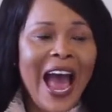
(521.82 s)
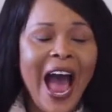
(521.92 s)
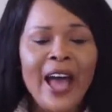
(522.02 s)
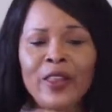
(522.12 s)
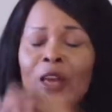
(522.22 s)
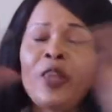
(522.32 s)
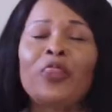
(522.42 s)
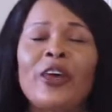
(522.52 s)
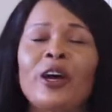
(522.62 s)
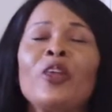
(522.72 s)
And
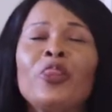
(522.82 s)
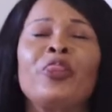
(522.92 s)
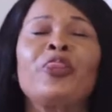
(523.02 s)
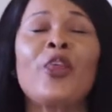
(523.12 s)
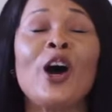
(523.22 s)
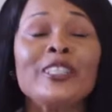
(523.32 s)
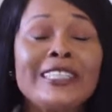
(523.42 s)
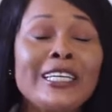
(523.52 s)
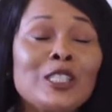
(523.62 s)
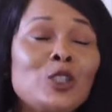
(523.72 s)
the
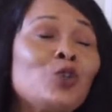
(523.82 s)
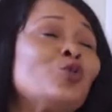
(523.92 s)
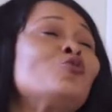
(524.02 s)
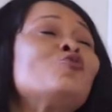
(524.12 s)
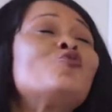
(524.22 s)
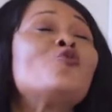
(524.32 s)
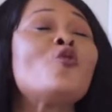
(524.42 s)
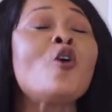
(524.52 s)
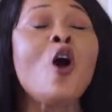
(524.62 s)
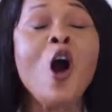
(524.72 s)
thunder should
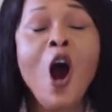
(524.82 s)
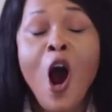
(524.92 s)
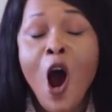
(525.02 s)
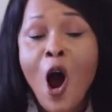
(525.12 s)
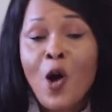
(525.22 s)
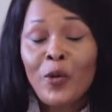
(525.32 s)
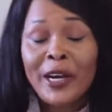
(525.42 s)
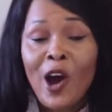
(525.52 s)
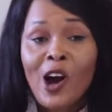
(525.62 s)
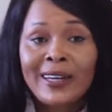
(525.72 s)
roar
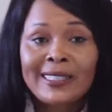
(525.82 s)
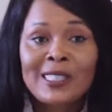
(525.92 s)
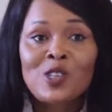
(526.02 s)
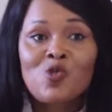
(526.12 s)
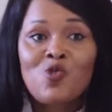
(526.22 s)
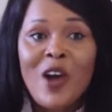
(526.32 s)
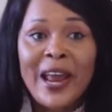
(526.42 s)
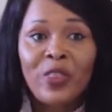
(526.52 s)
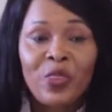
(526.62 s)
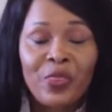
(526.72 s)
with all its
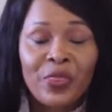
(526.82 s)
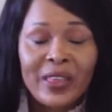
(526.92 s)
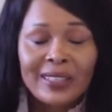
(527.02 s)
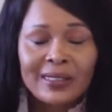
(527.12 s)
strength.